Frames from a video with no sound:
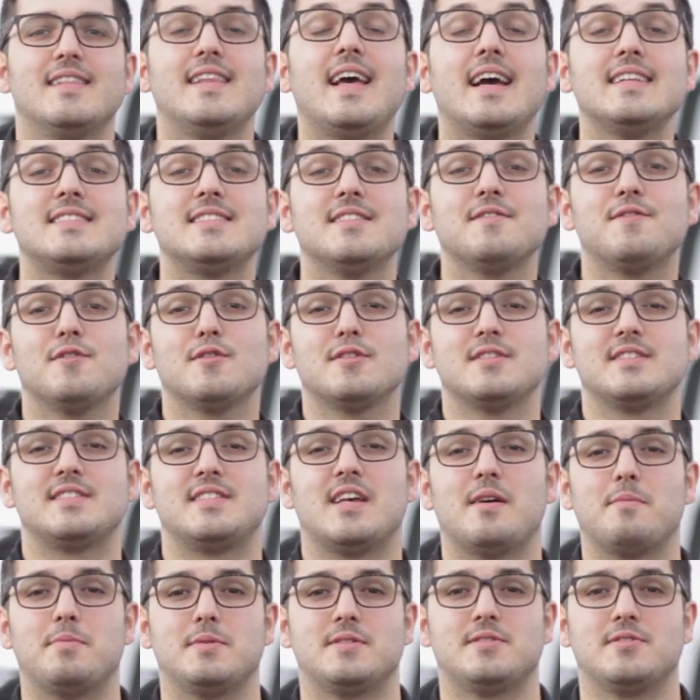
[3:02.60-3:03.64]
That's it for this
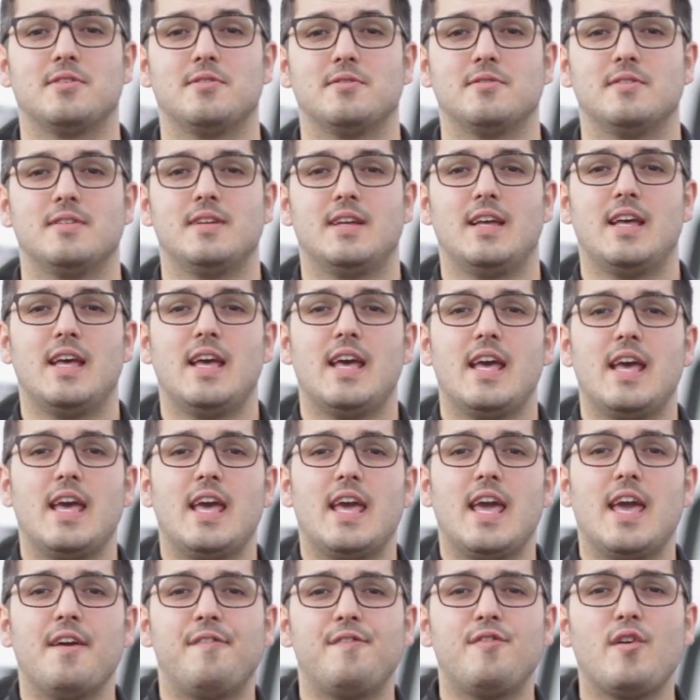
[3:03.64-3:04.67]
episode.
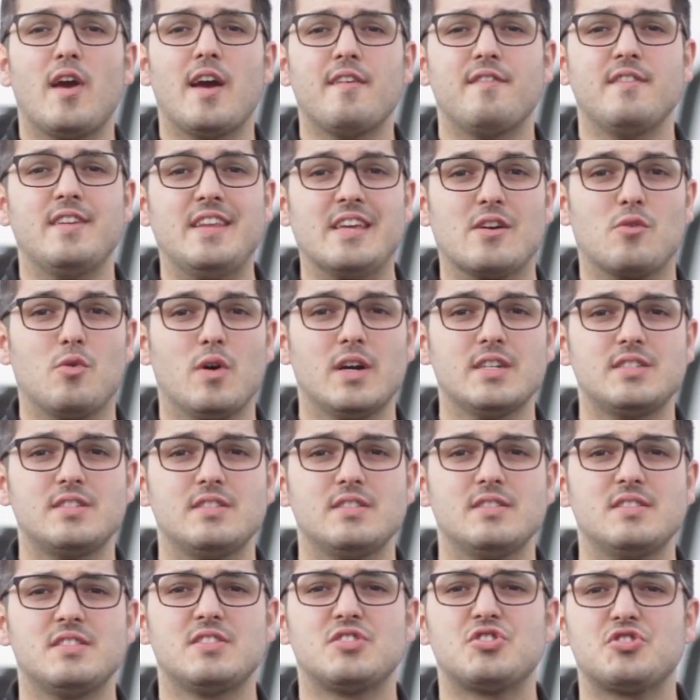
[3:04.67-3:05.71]
If you have any
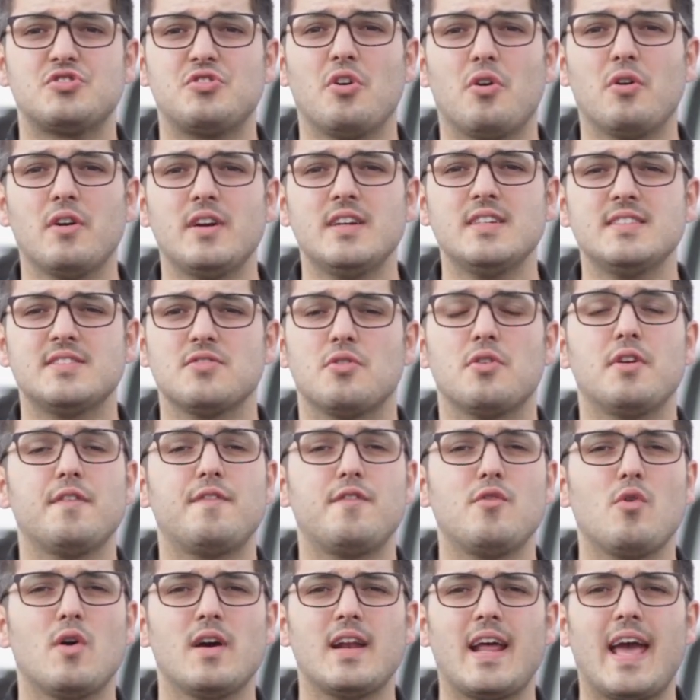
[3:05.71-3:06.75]
questions, stories, or
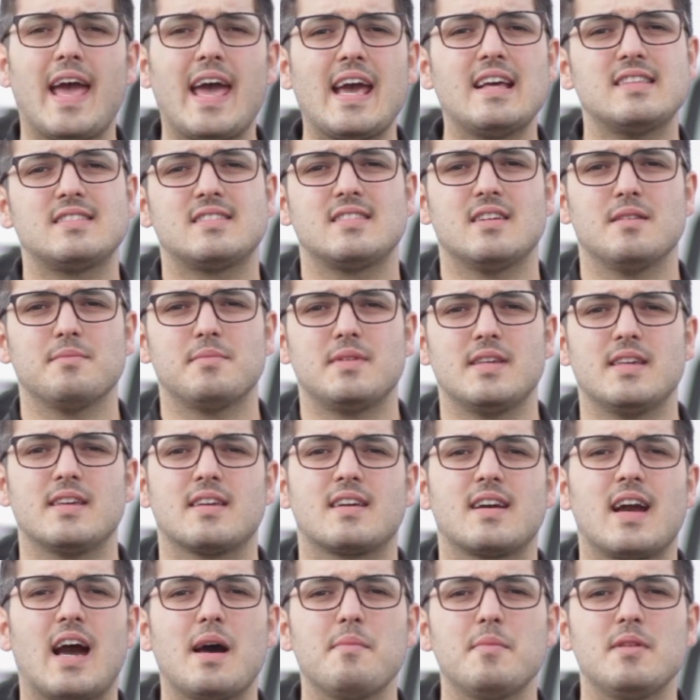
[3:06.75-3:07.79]
if you want to add something,
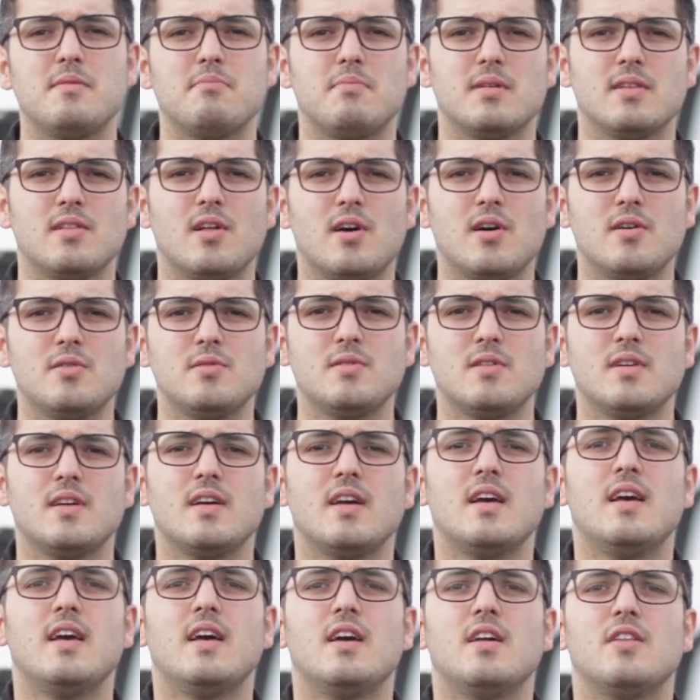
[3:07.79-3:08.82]
comment below.
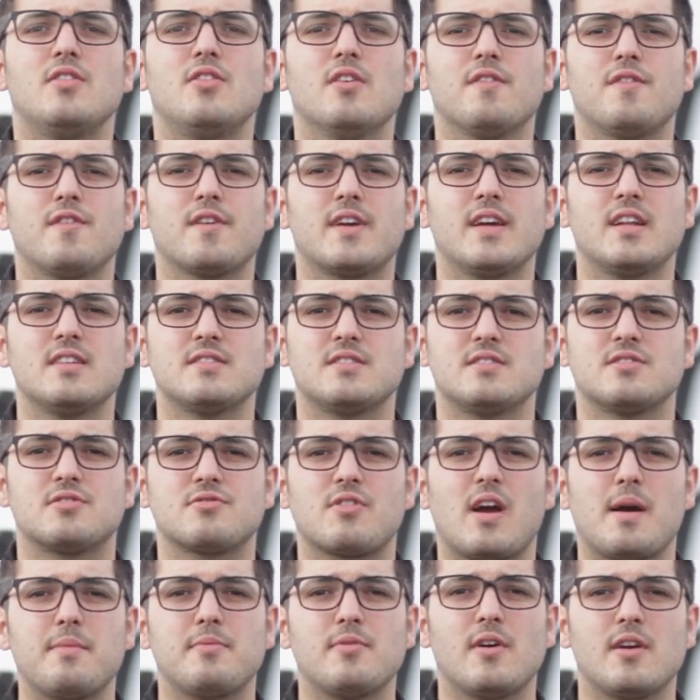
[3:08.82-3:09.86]
Don't forget to
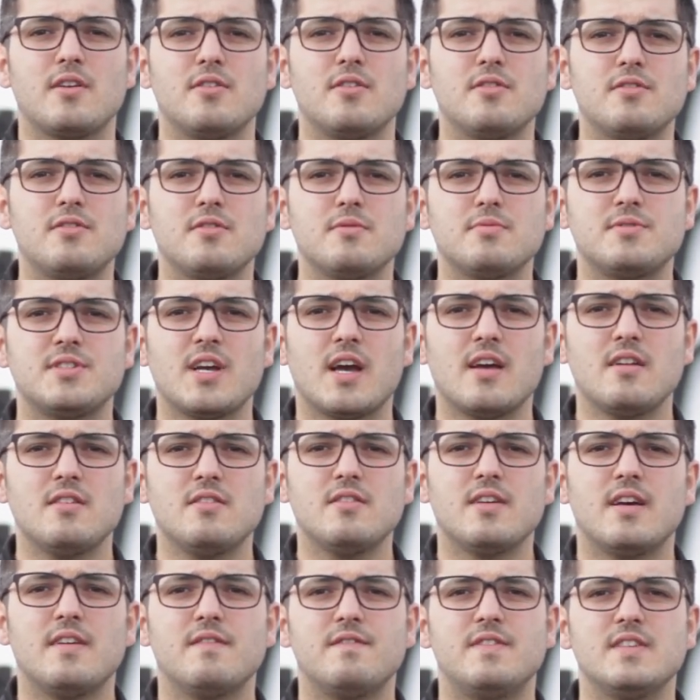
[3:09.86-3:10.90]
subscribe to our YouTube channel
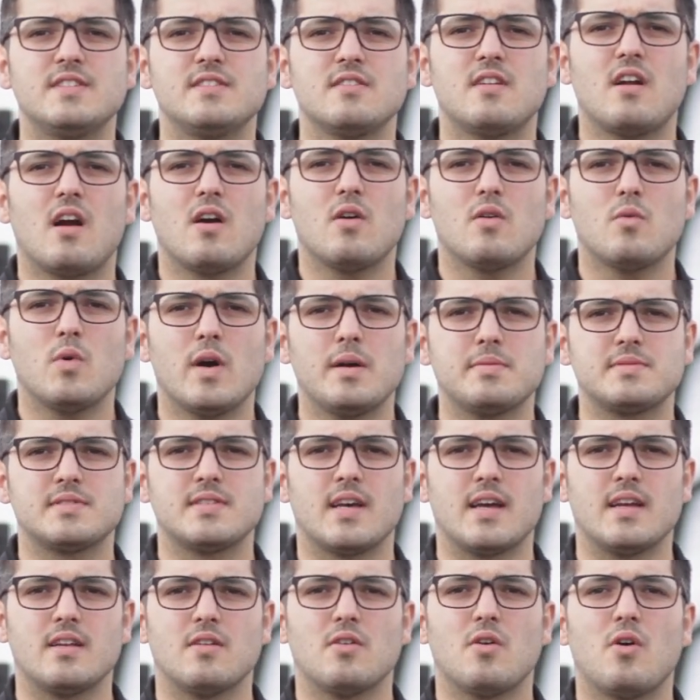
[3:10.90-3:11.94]
and visit our
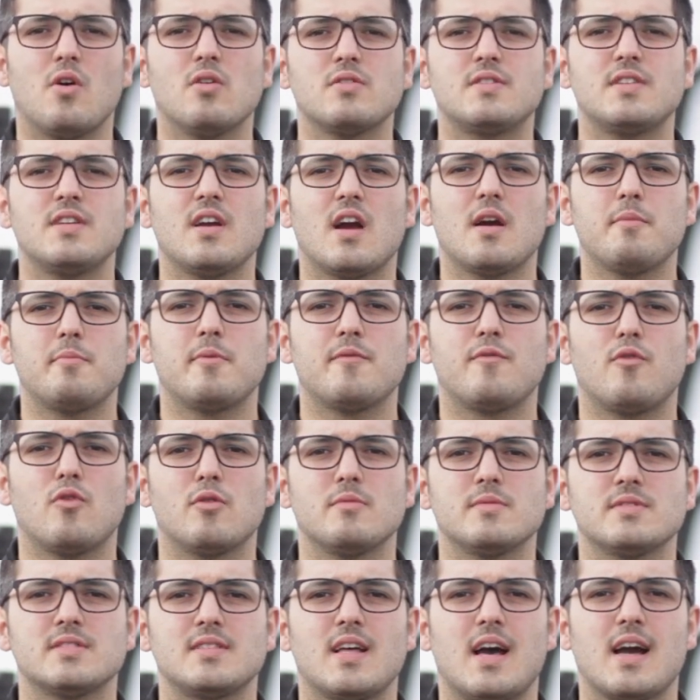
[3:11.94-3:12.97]
website,
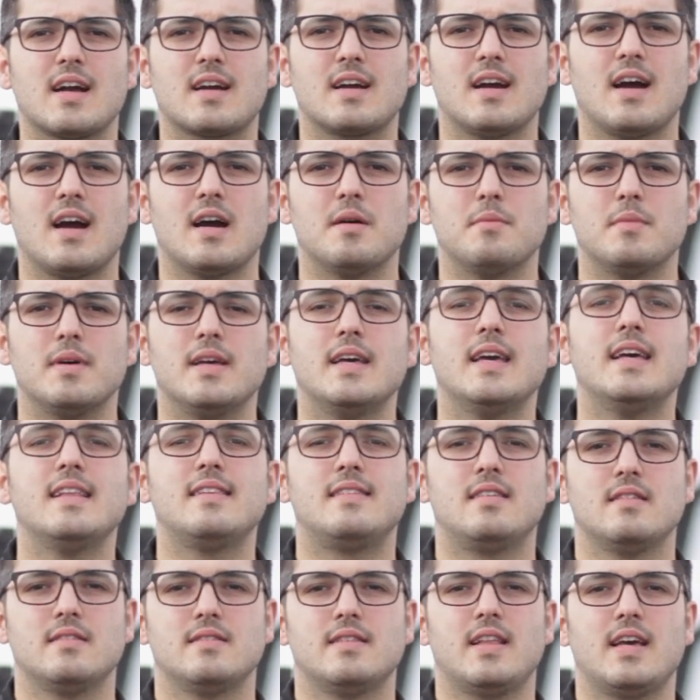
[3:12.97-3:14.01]
OTRPerformance.com.
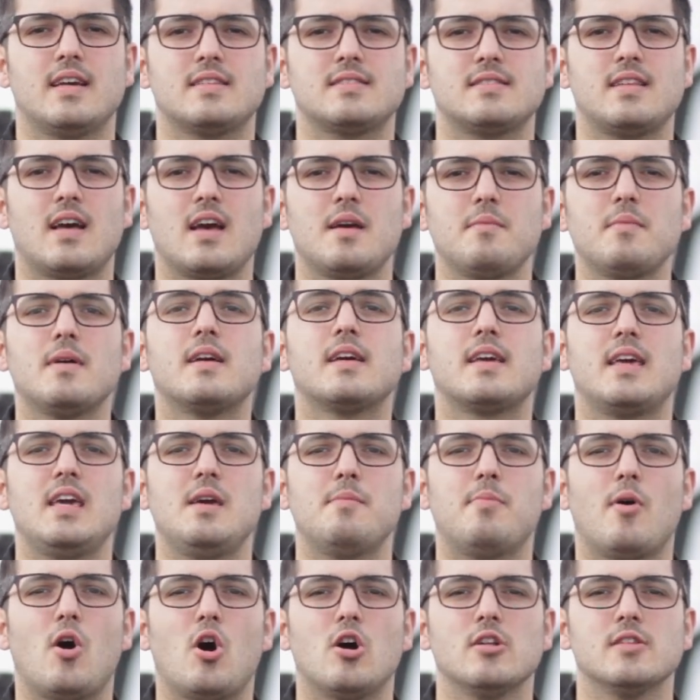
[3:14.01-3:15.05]
Until next time,
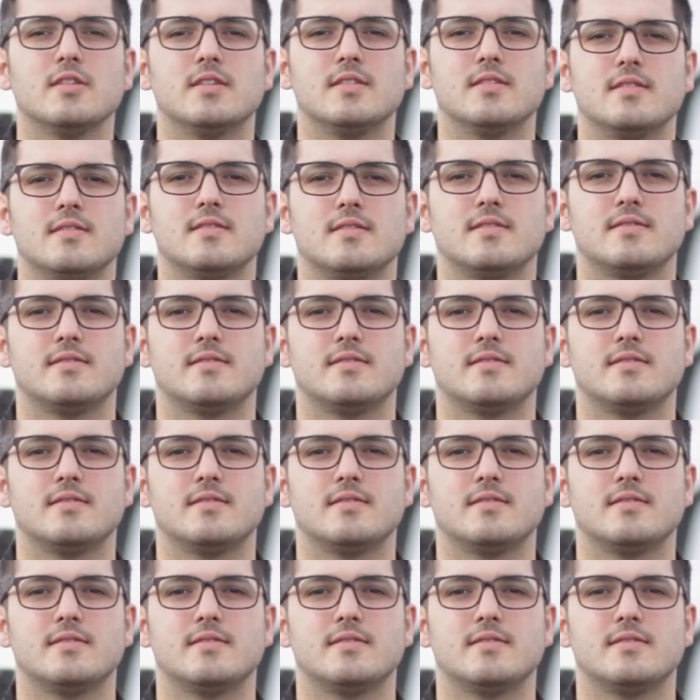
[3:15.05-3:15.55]
keep hauling.